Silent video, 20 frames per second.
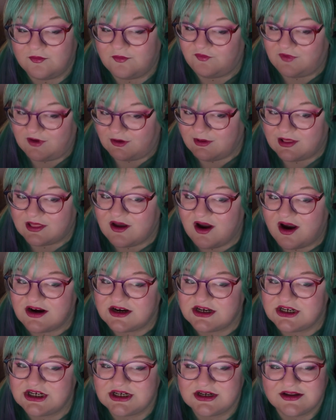"Very
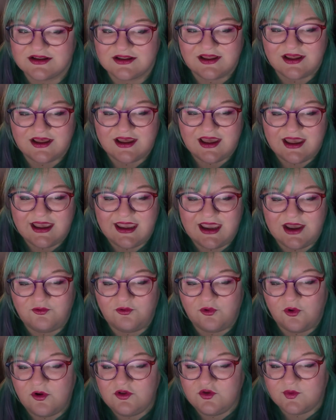large." He
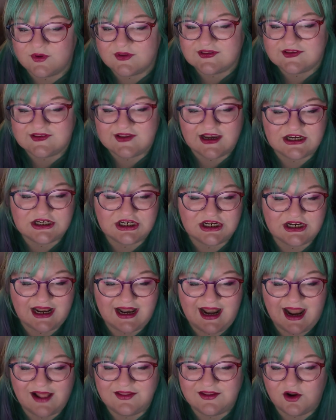unrolled one section
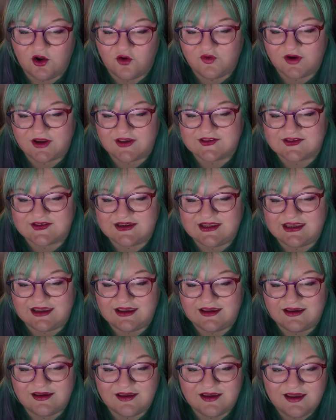and held it over his
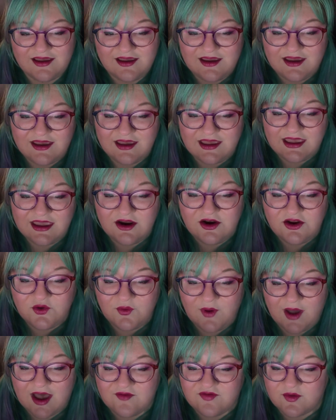knee. "Here you
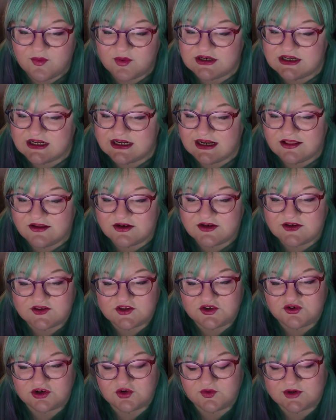have the particular
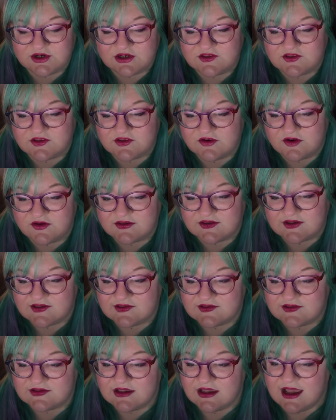district which concerns
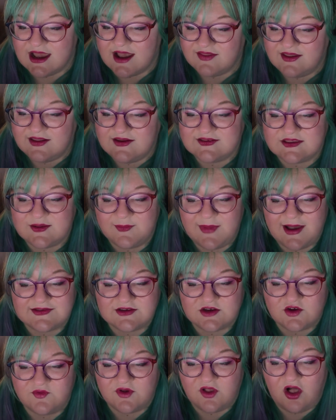us. That is the
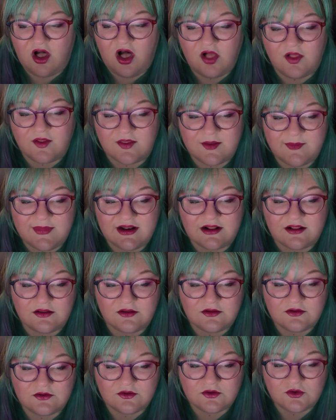Baskerville Hall in the middle."
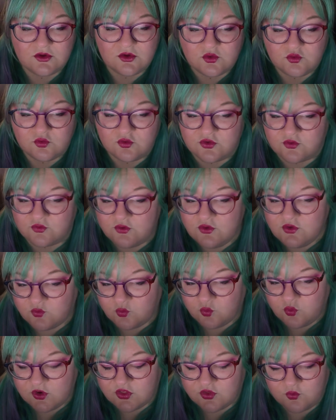With
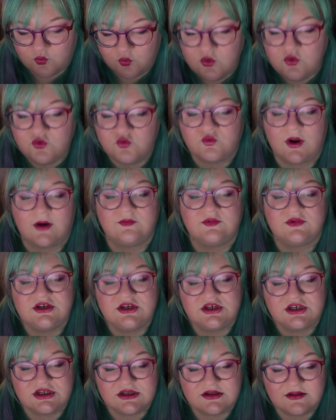wood round
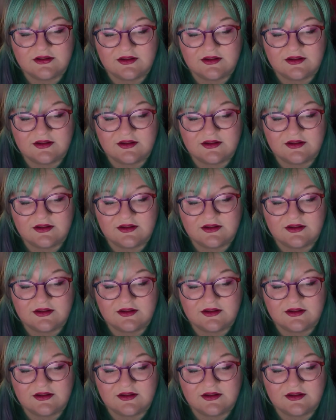it?"